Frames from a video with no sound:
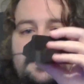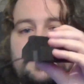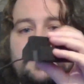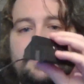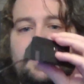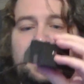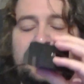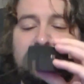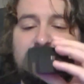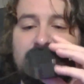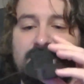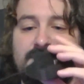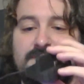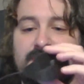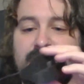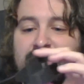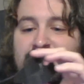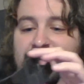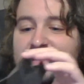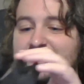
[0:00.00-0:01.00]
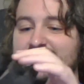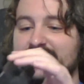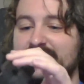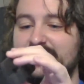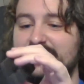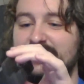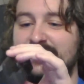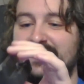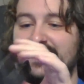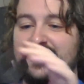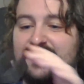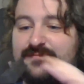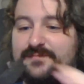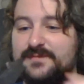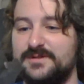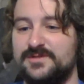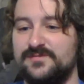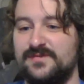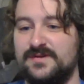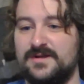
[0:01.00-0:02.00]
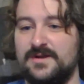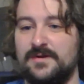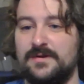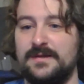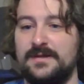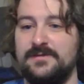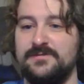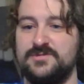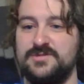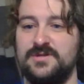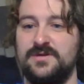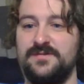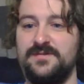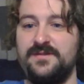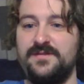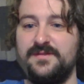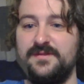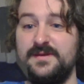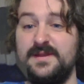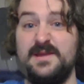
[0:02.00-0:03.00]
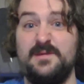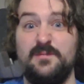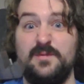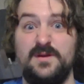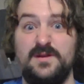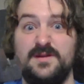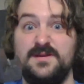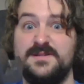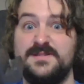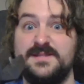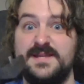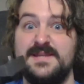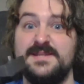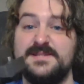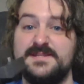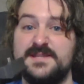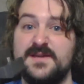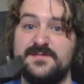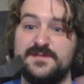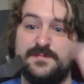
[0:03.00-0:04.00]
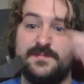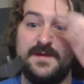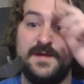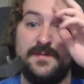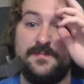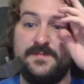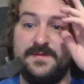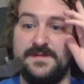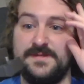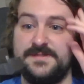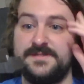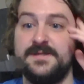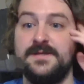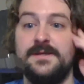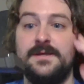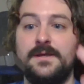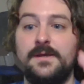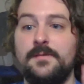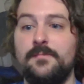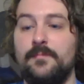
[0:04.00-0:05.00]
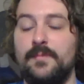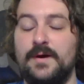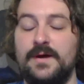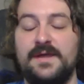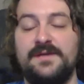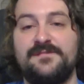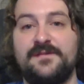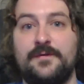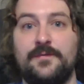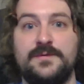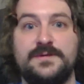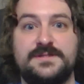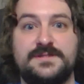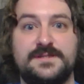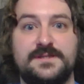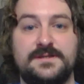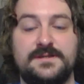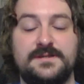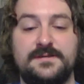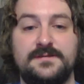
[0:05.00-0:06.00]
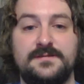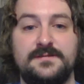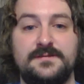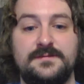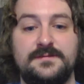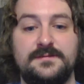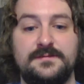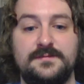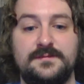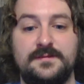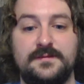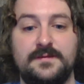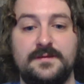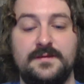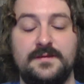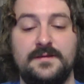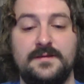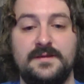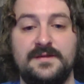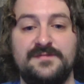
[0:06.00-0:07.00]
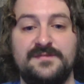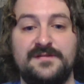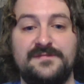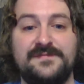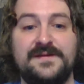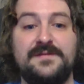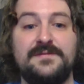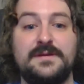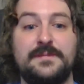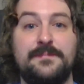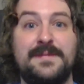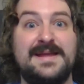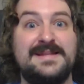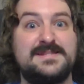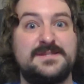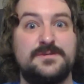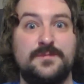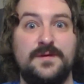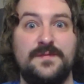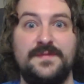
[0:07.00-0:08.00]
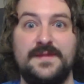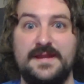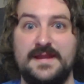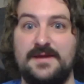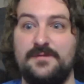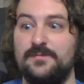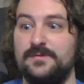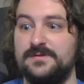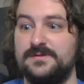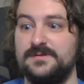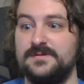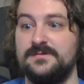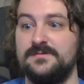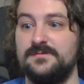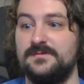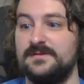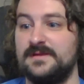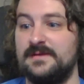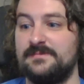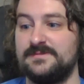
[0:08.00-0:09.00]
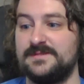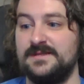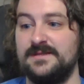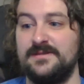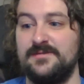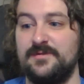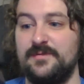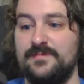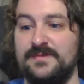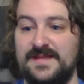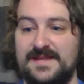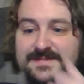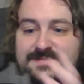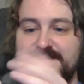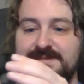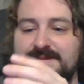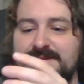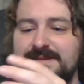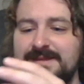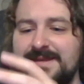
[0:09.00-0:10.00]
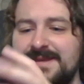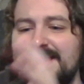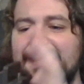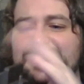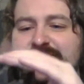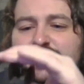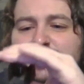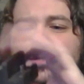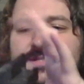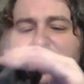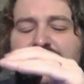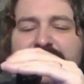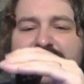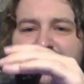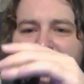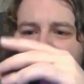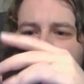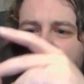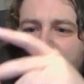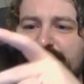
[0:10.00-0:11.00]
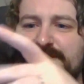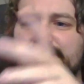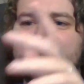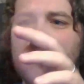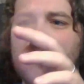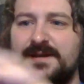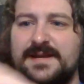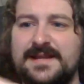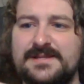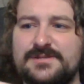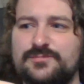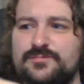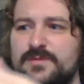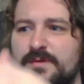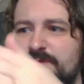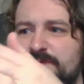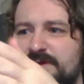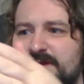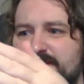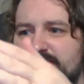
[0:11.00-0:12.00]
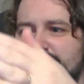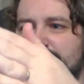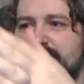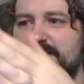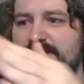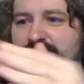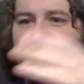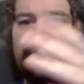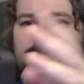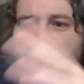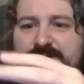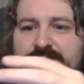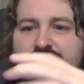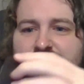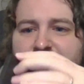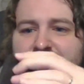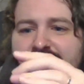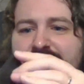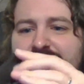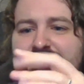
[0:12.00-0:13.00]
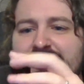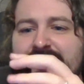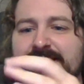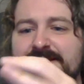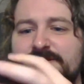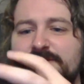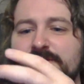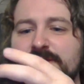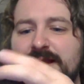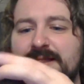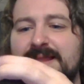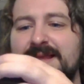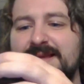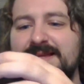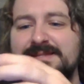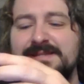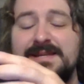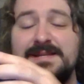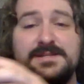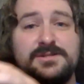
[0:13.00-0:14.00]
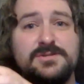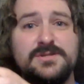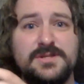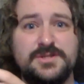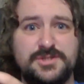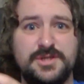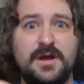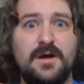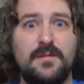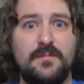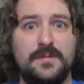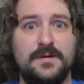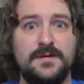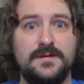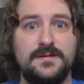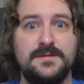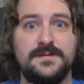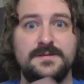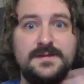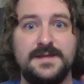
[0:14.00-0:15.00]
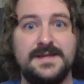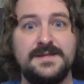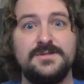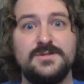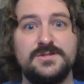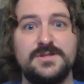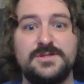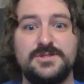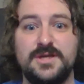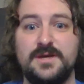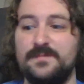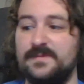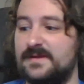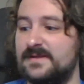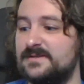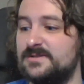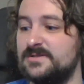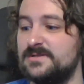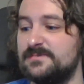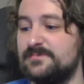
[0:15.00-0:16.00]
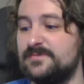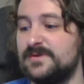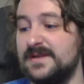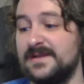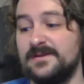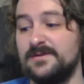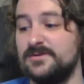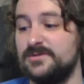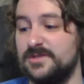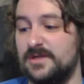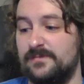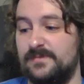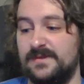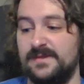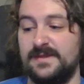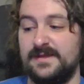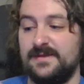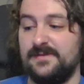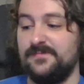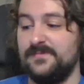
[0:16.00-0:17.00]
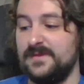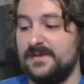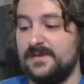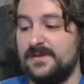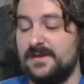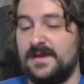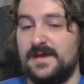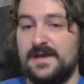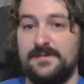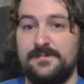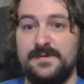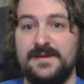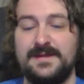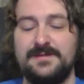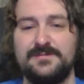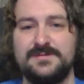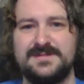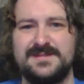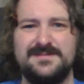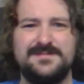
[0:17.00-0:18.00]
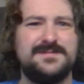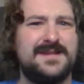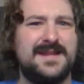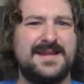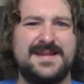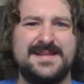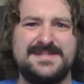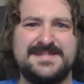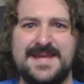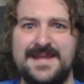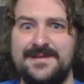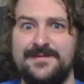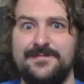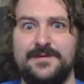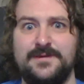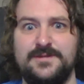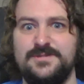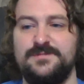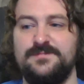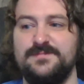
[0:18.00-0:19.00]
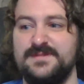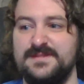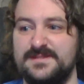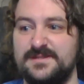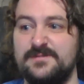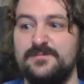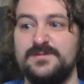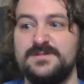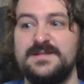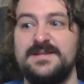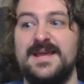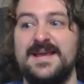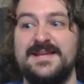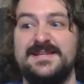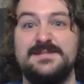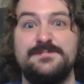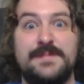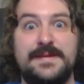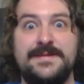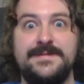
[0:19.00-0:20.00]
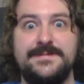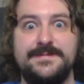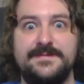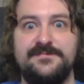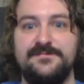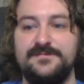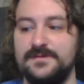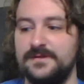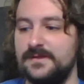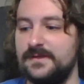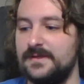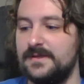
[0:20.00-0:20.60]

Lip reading: Well, I guess I don't really have much of a conclusion other than it works. It serves a purpose, but if I found a better one, then I would absolutely replace it. It's solid enough. It's got a nice rubberized bottom, so it like I said, it does a job. It does a job, and it does a pretty good job at that. And it was like a tenner or something, so it wasn't expensive.